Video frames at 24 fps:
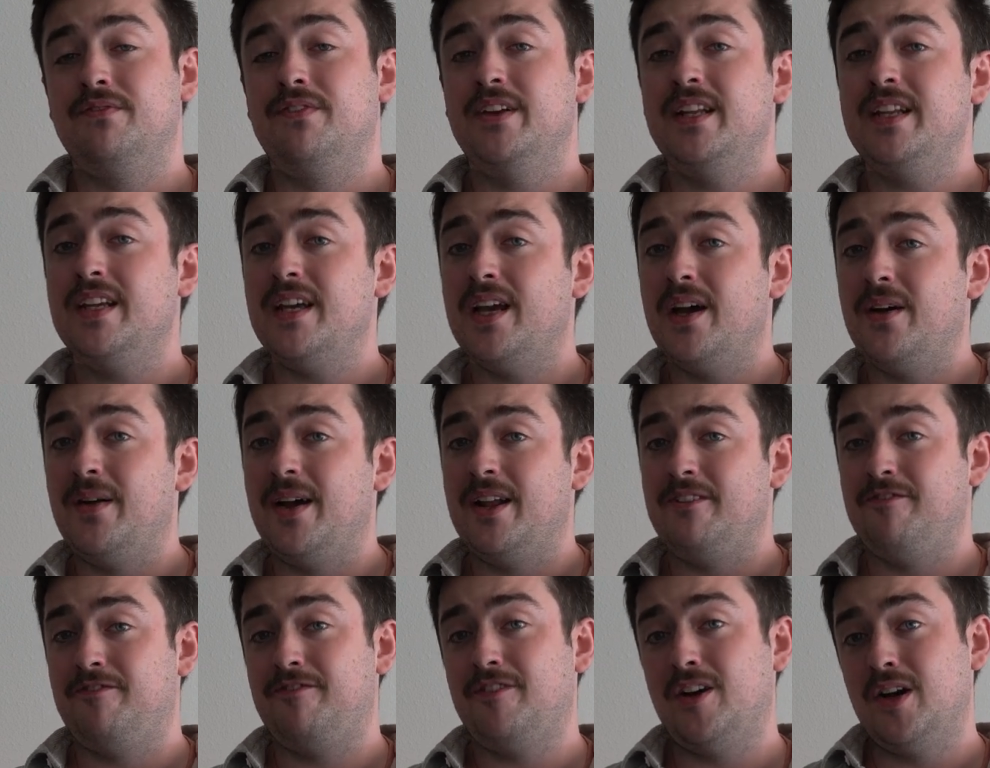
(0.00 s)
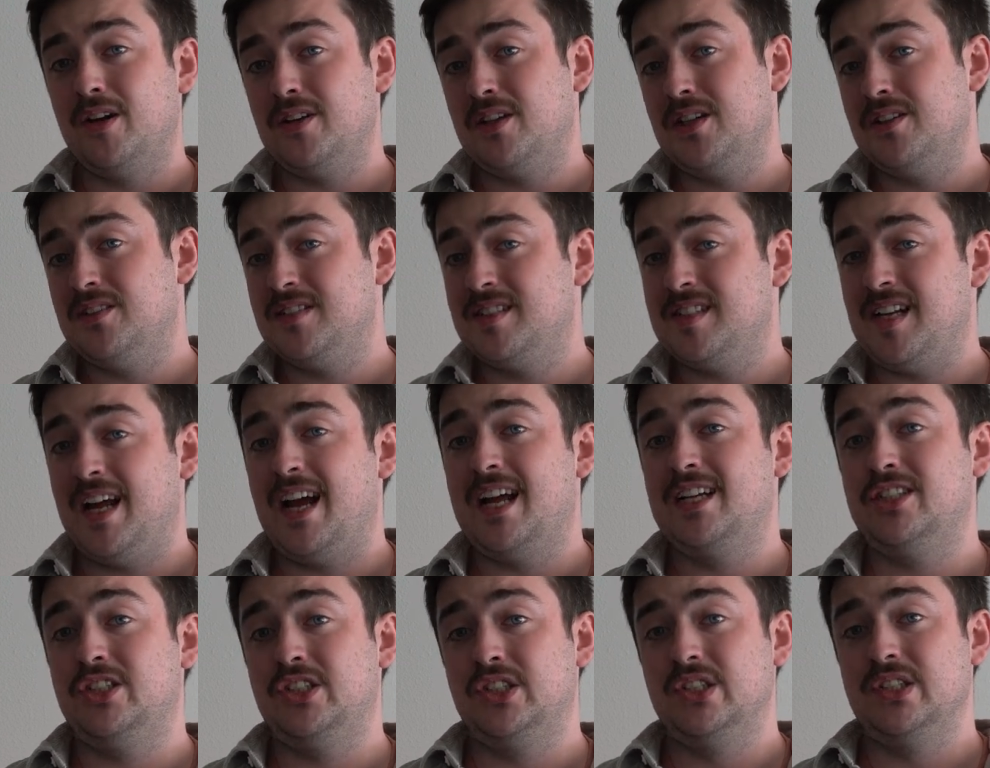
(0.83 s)
video and photos
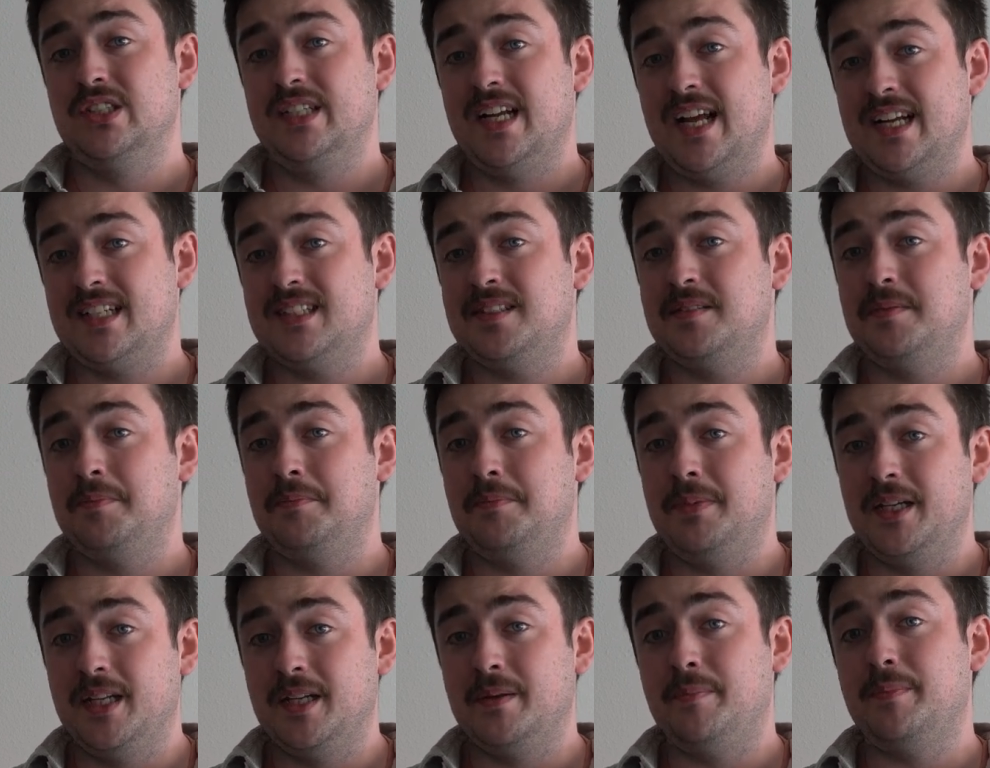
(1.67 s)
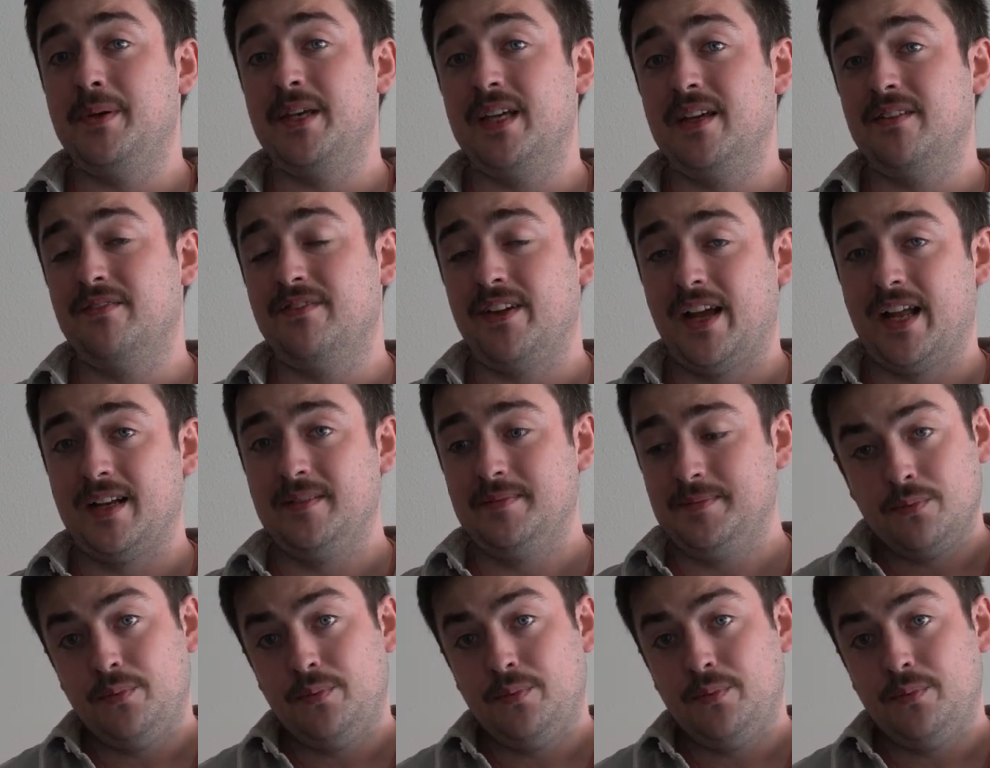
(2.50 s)
at your next B2B event.